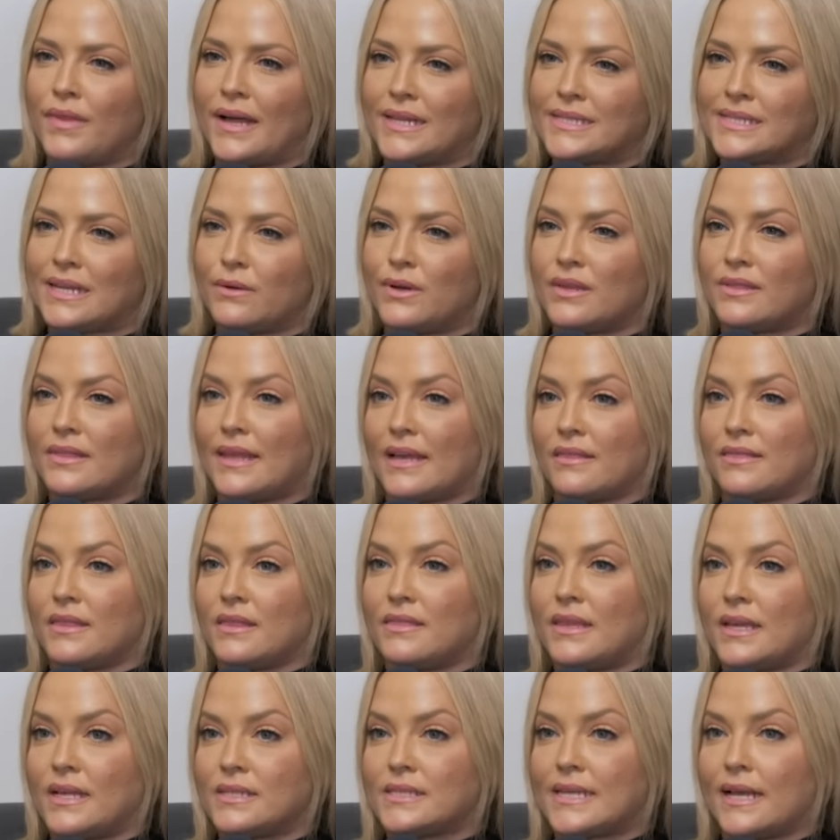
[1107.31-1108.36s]
well, that's why with like the
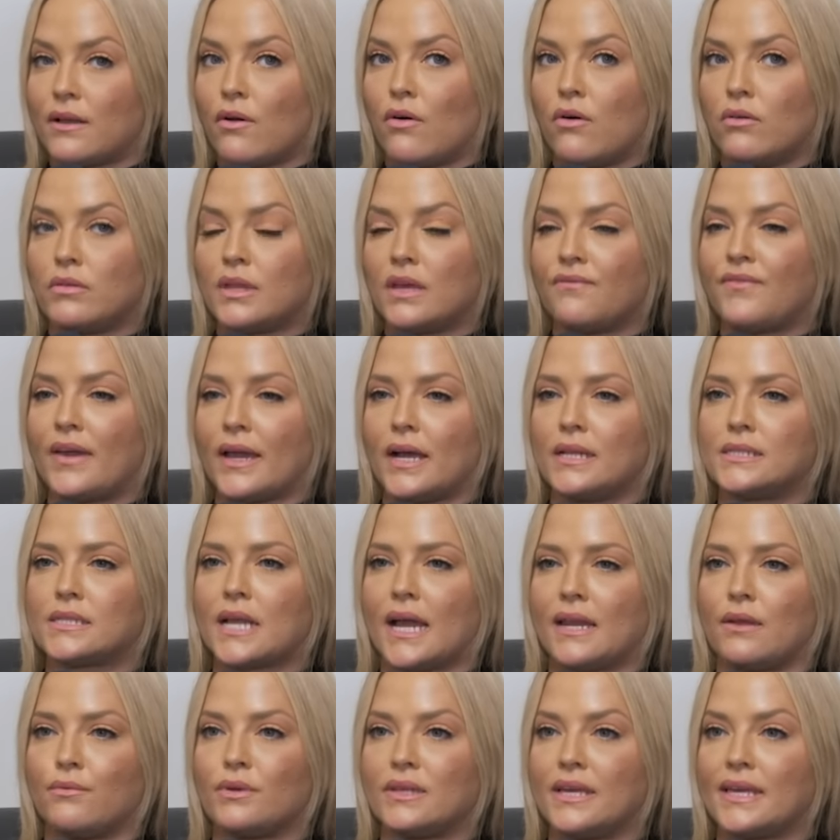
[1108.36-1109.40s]
things like OnlyFans
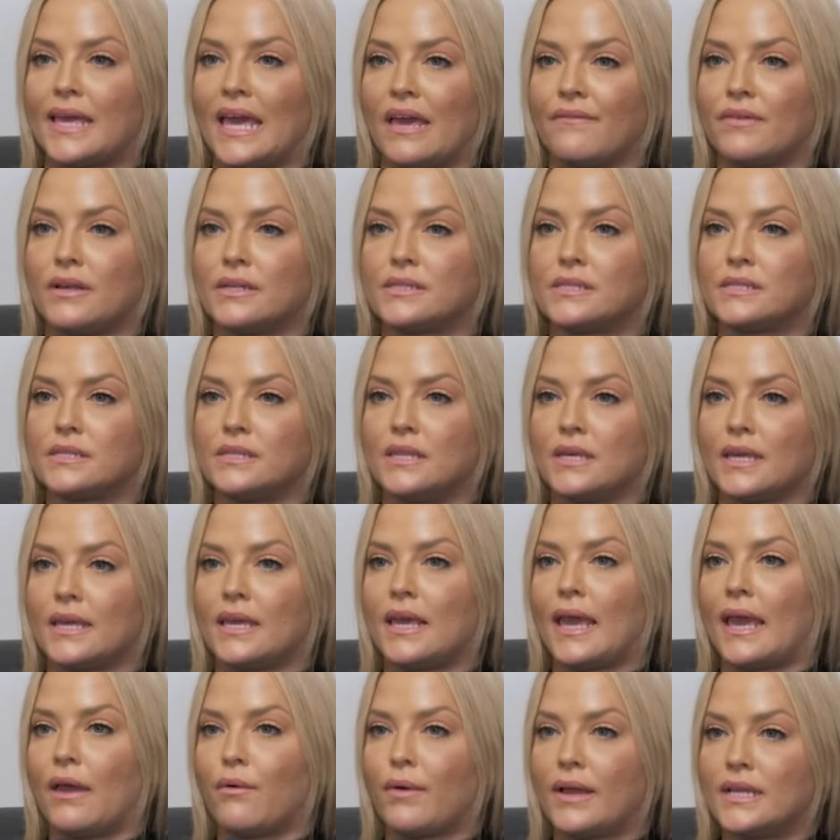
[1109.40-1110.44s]
kind of really gave us the
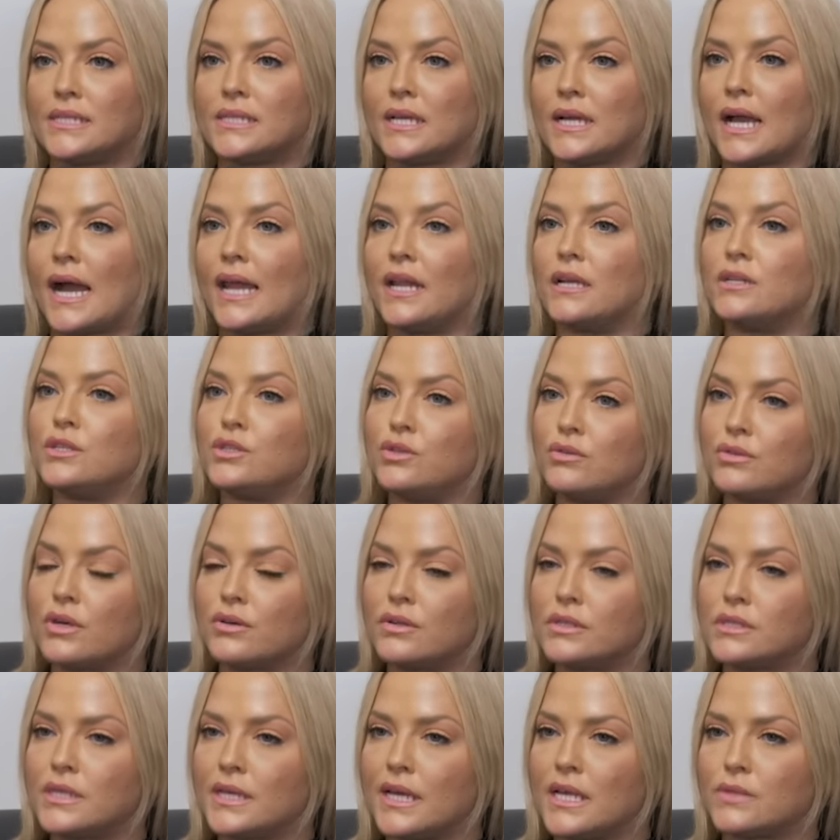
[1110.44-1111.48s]
gateway to kind of do
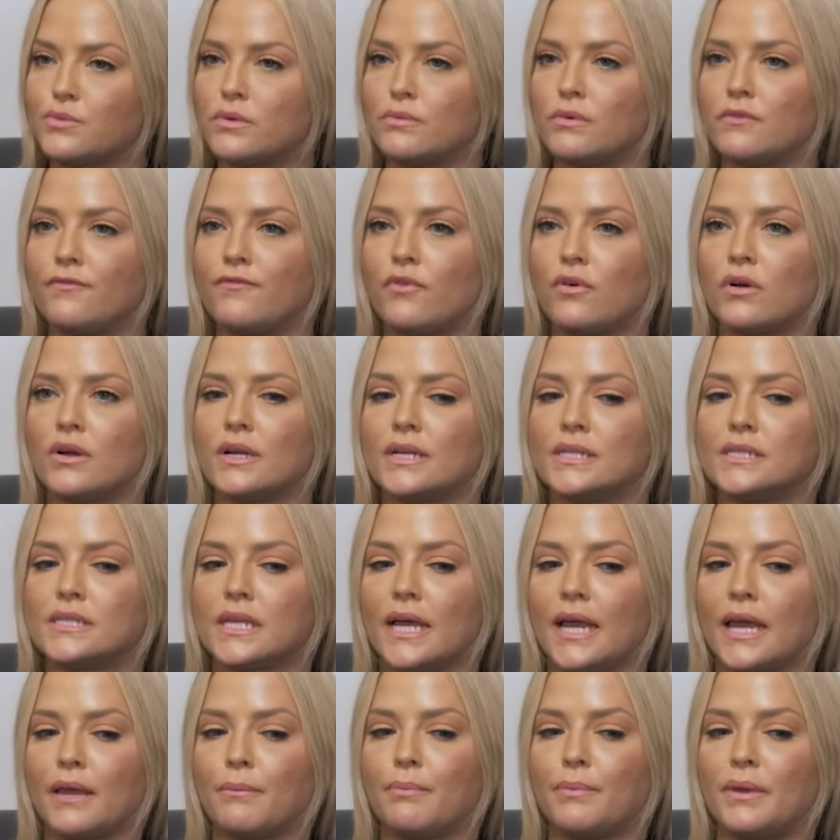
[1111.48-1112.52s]
those things where before it's
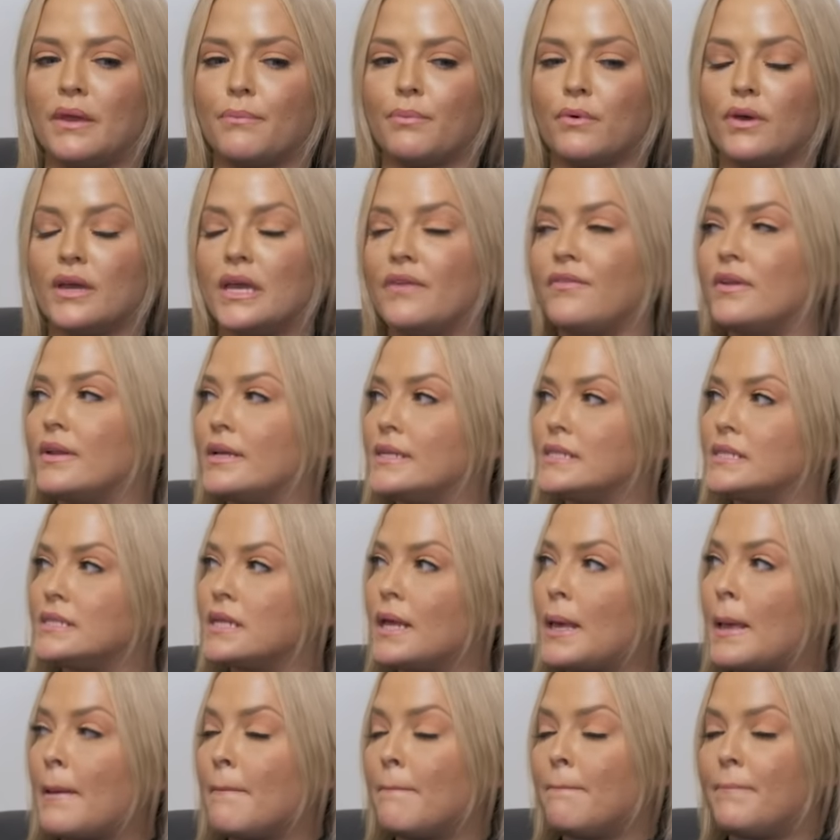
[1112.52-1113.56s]
like people, even
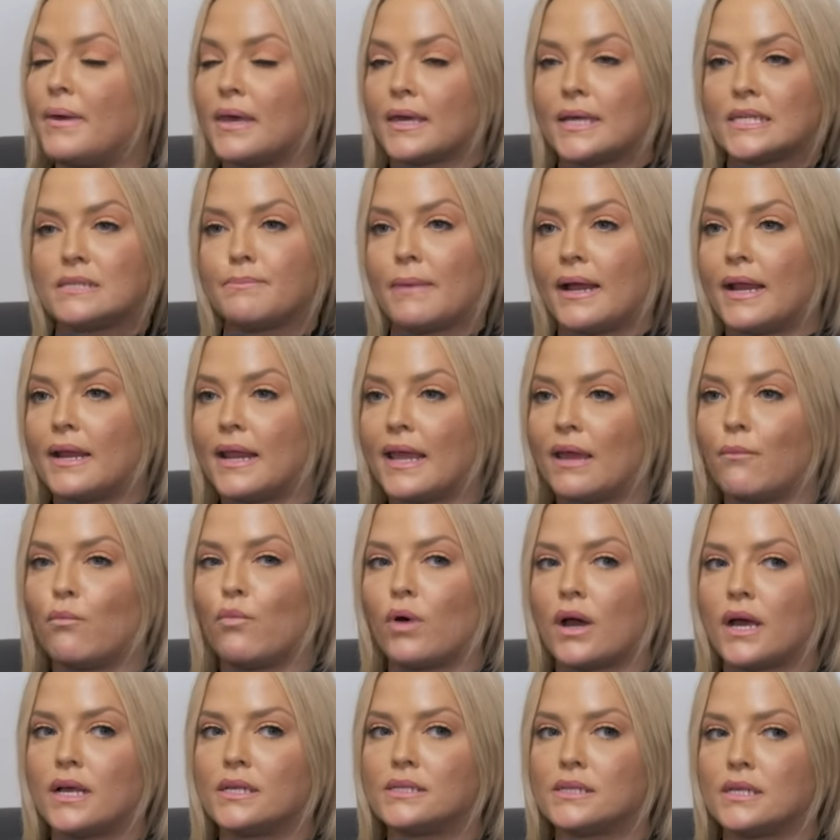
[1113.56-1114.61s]
as big as my name
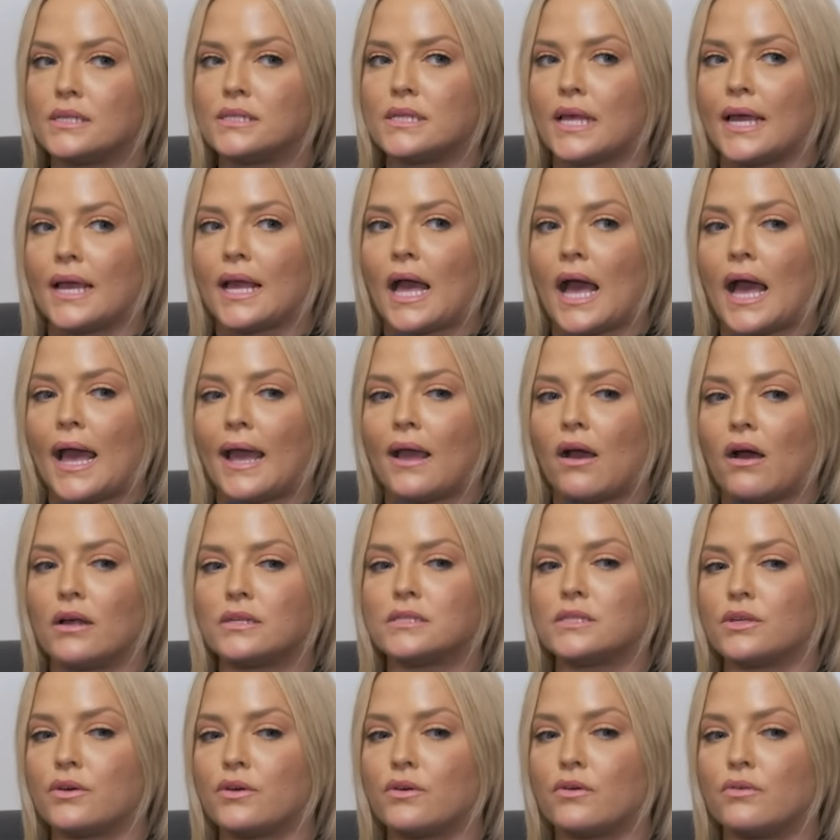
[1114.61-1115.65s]
was, is like I
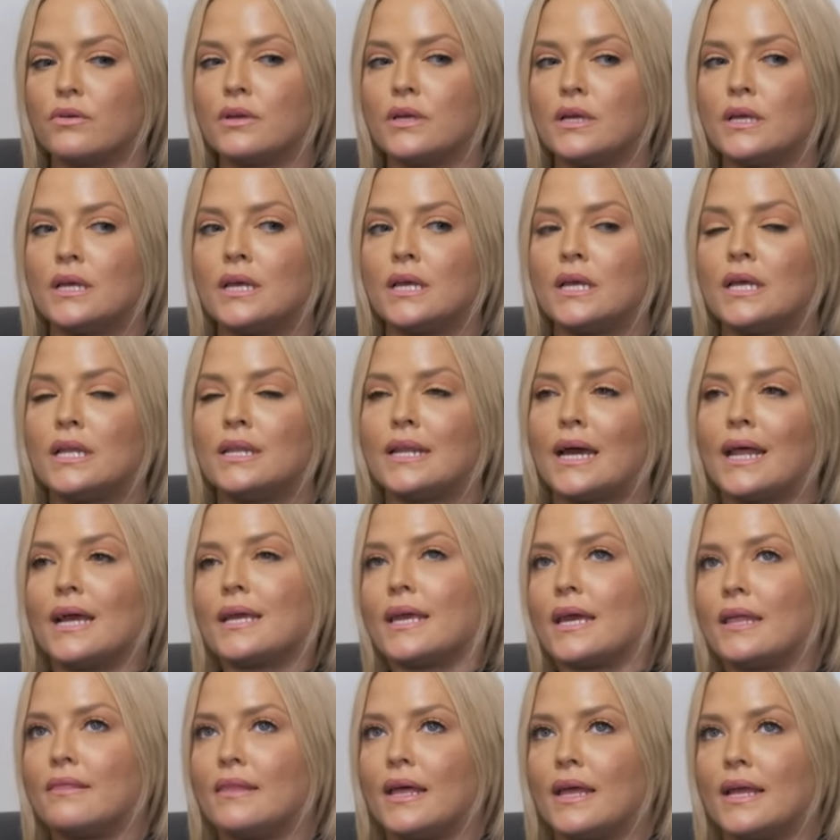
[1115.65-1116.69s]
also, not
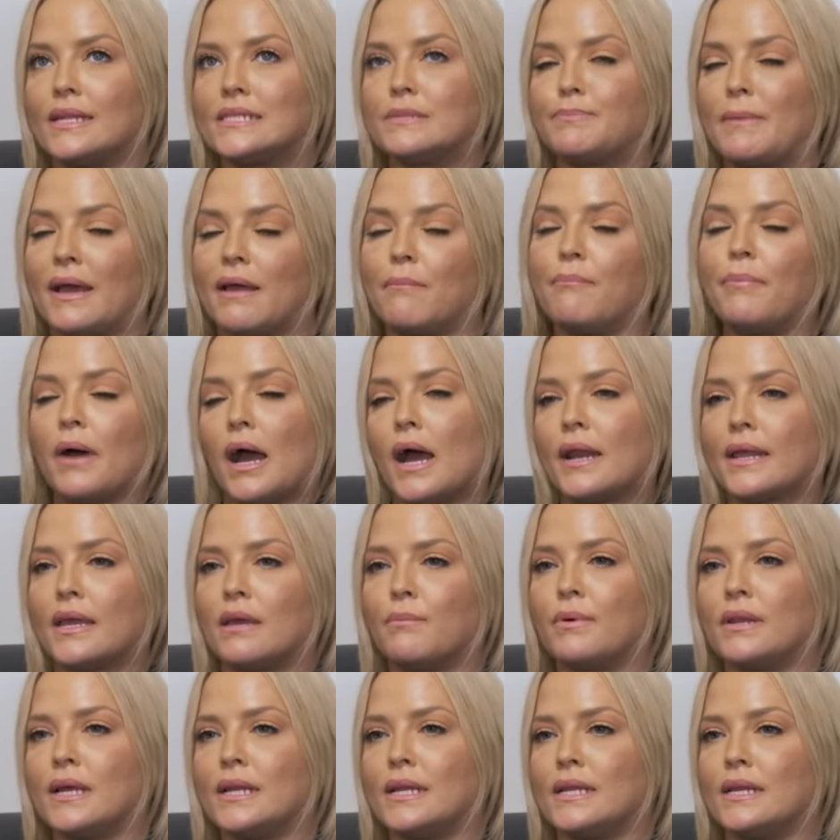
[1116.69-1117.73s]
again that it's my
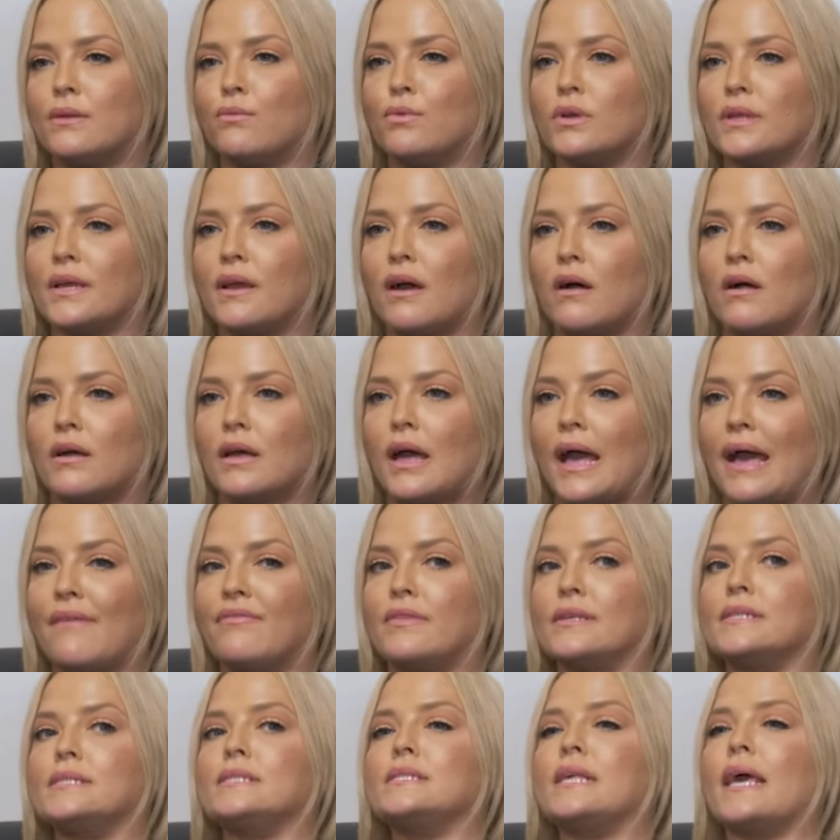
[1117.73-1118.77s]
body, but I didn't really all
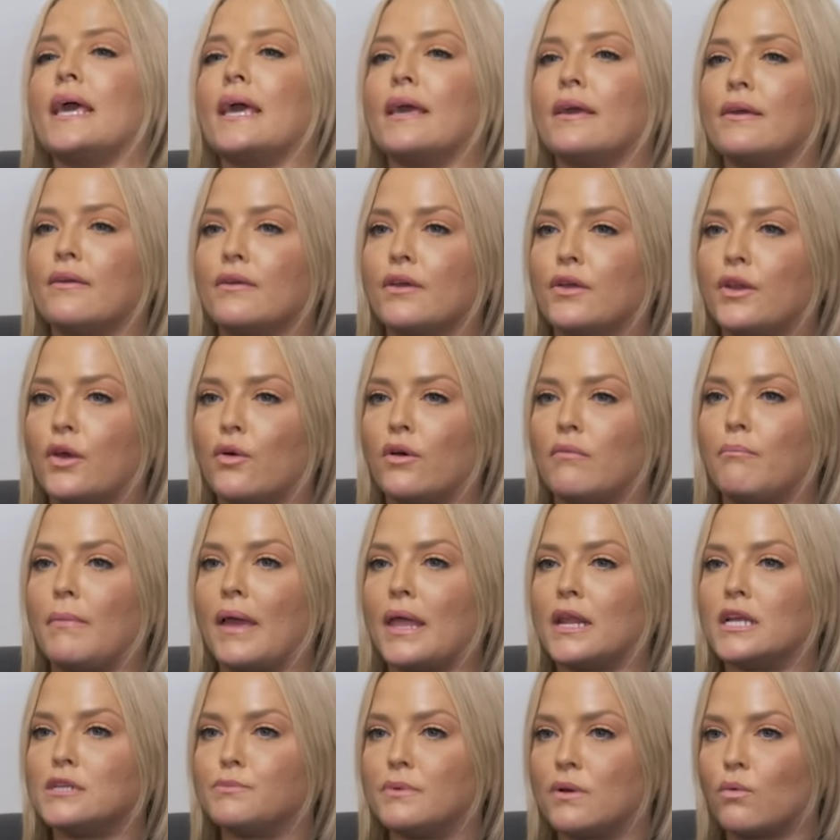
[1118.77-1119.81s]
have the say, you know, and
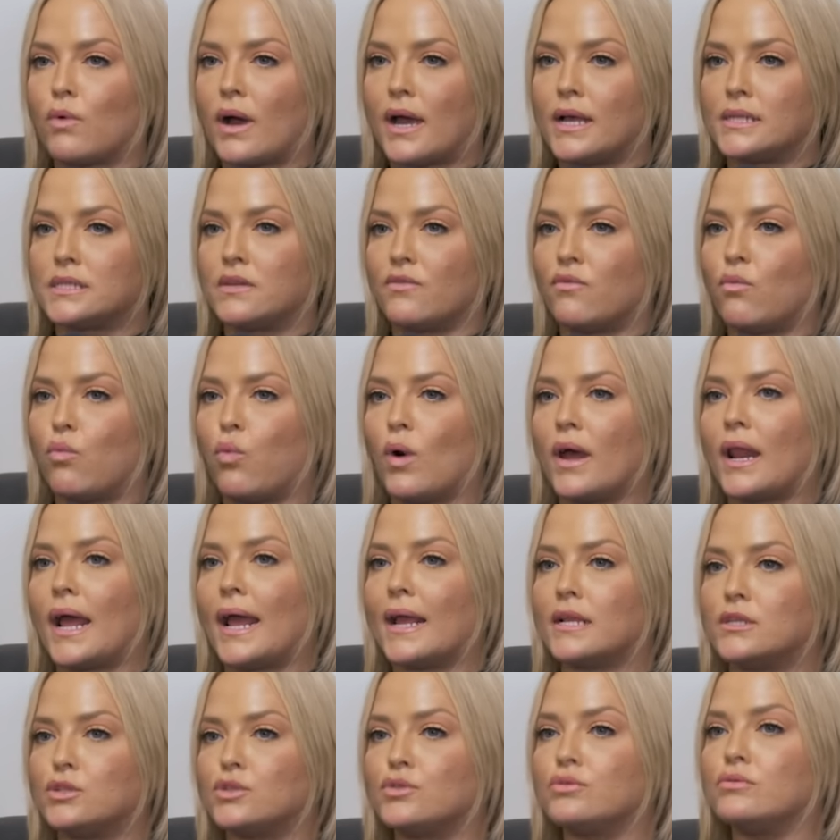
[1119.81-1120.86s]
management wise of what
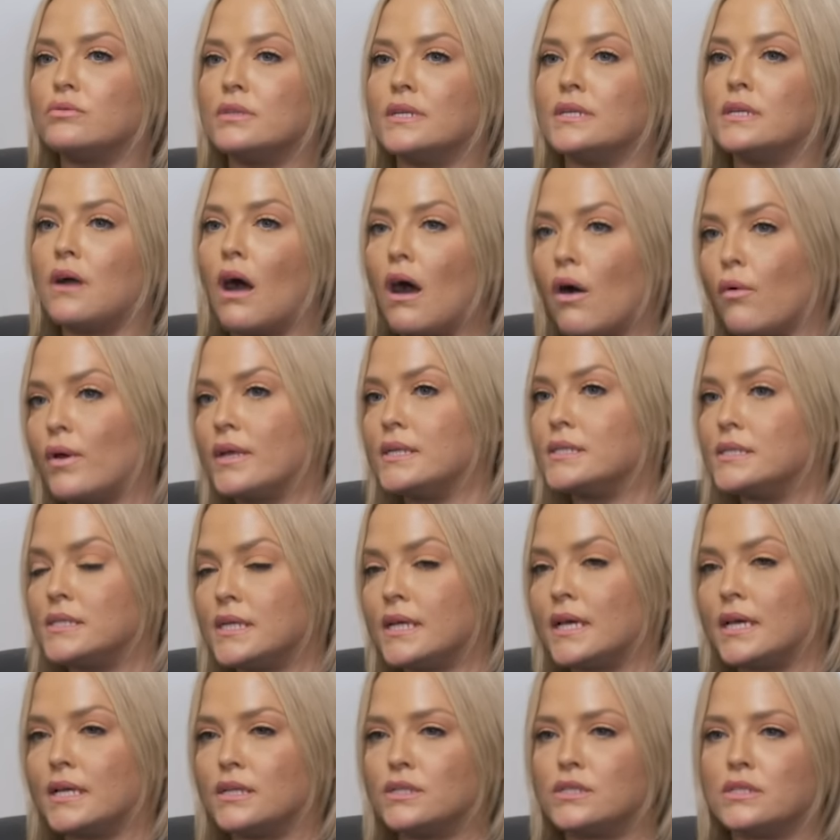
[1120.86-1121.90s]
I truly always
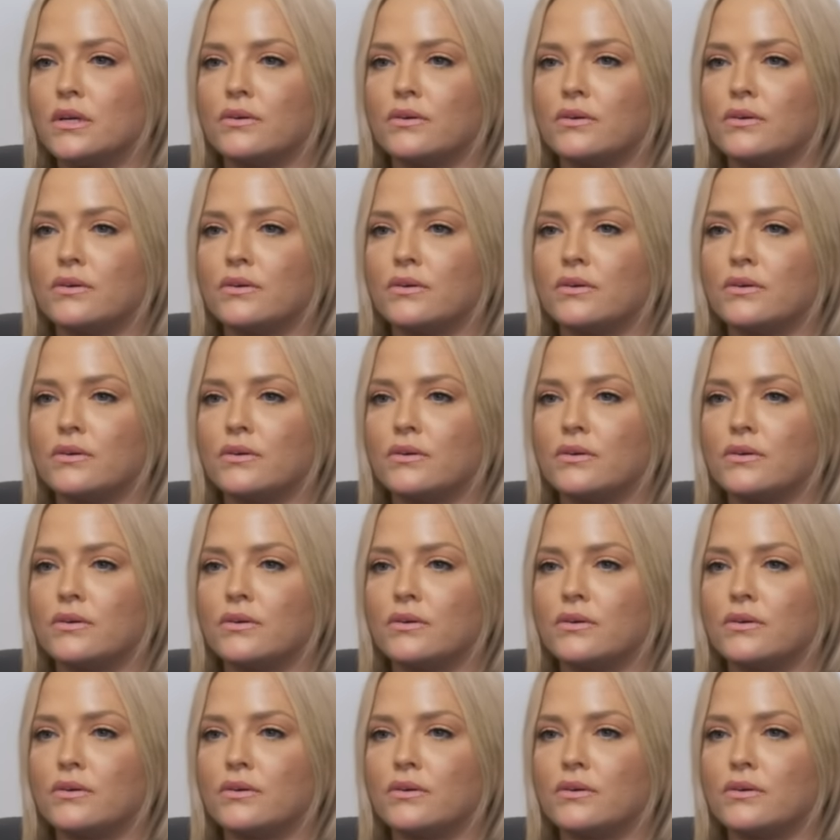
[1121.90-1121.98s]
did.